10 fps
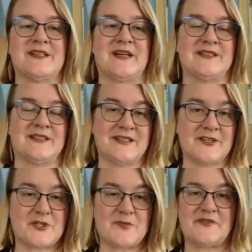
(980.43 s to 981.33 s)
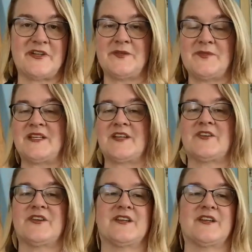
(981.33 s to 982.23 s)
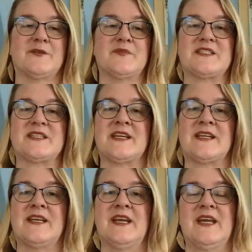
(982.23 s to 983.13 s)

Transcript: uh, leadership development and curriculum design,